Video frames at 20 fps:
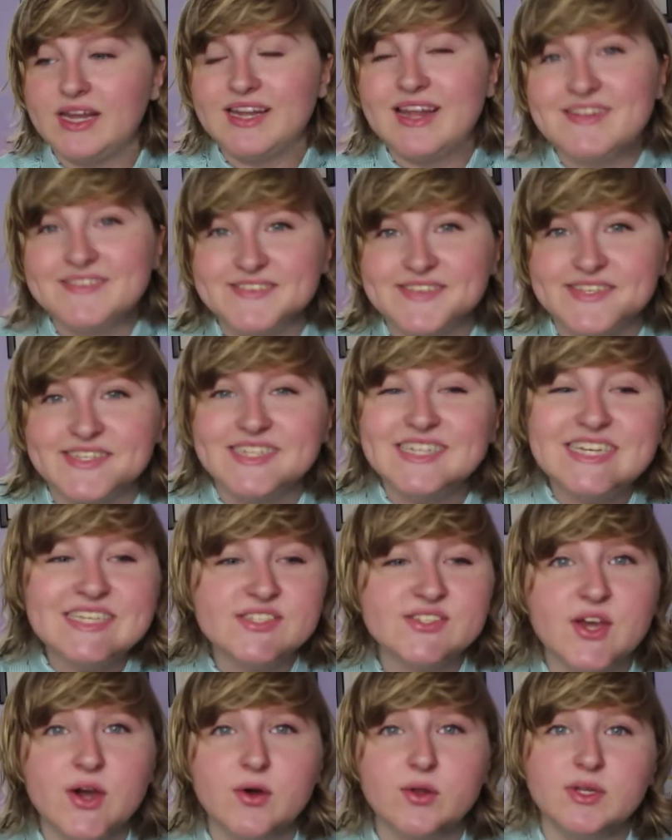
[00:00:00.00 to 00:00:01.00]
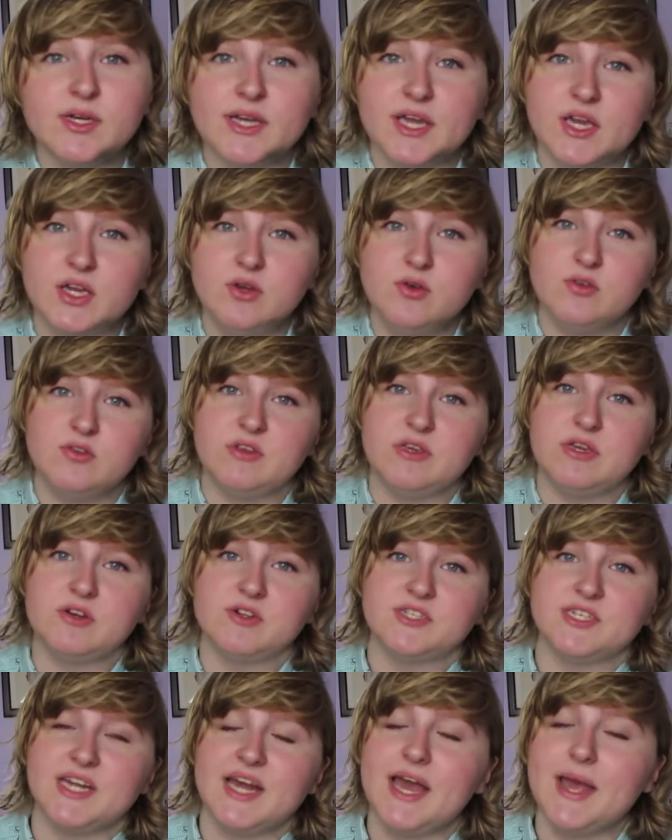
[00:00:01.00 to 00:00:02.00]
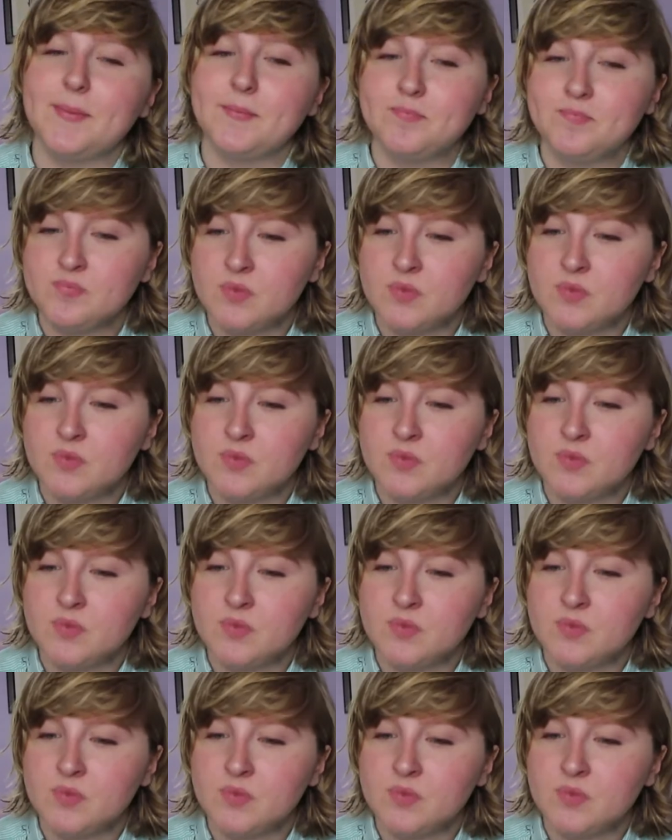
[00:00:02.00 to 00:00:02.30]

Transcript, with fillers: let's at least go look at who's here today.